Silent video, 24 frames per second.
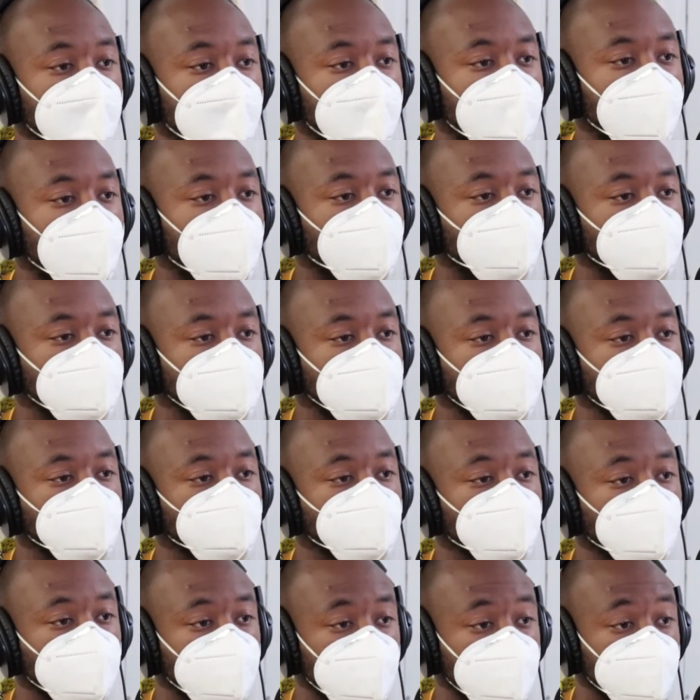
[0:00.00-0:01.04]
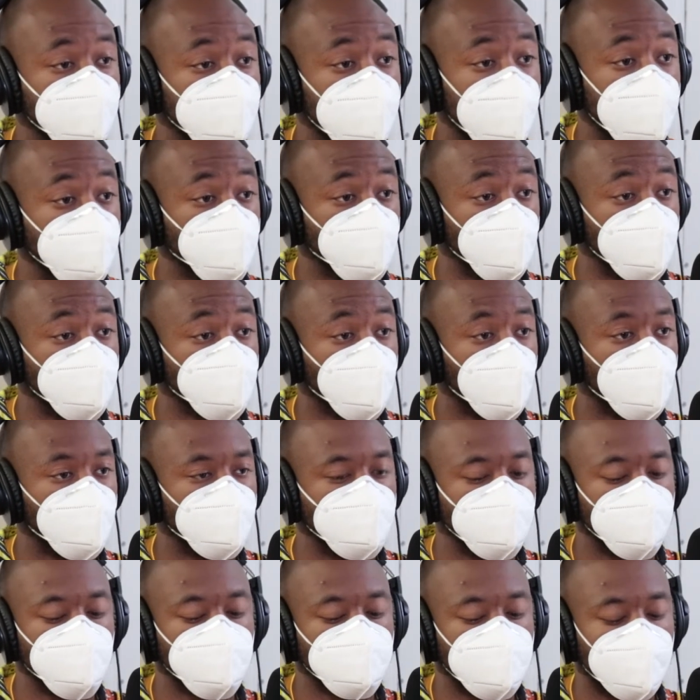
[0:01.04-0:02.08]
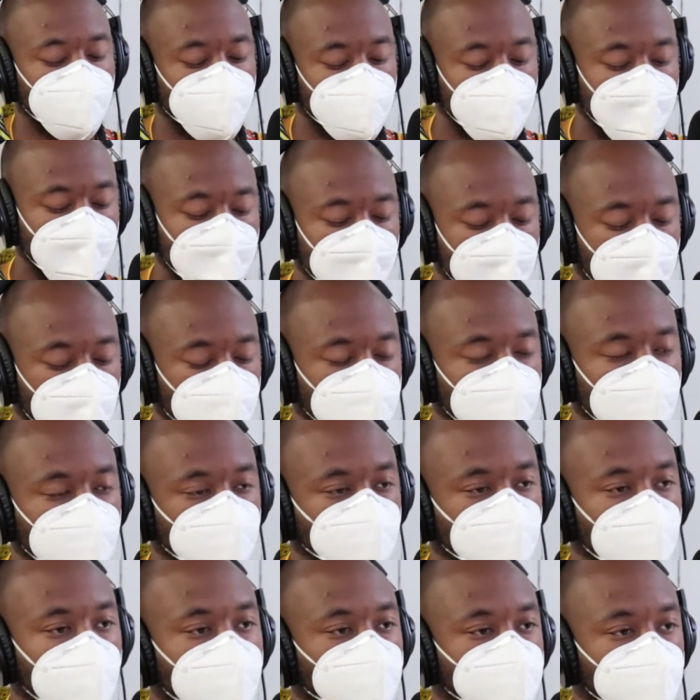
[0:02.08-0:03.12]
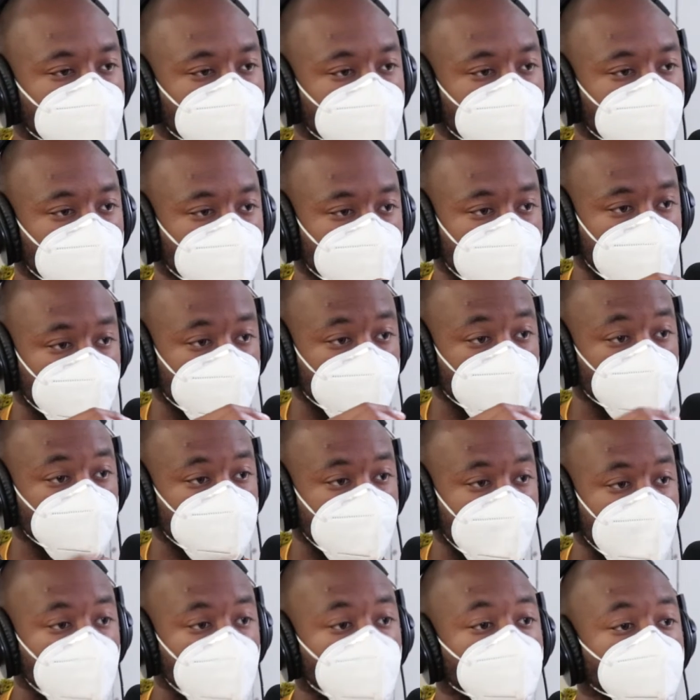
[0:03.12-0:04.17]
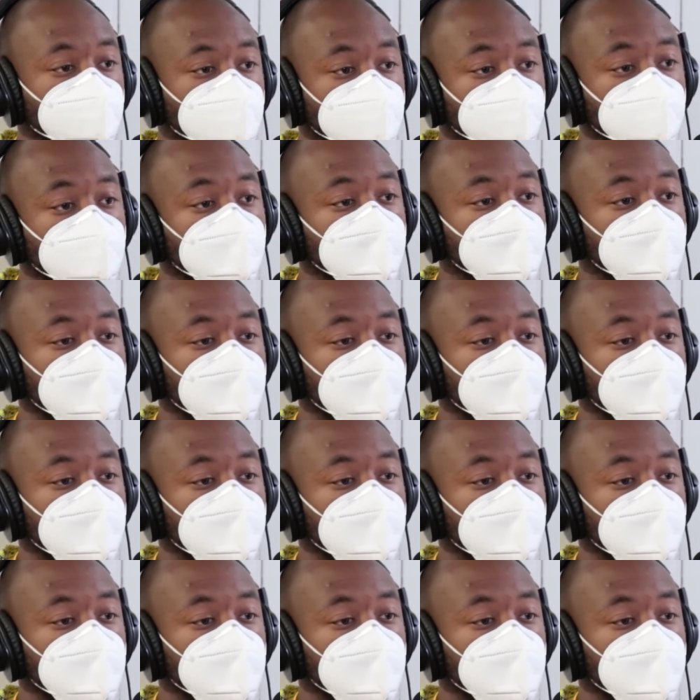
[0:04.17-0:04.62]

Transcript: how he really engaged with his audience. He was like, when I dropped my first album,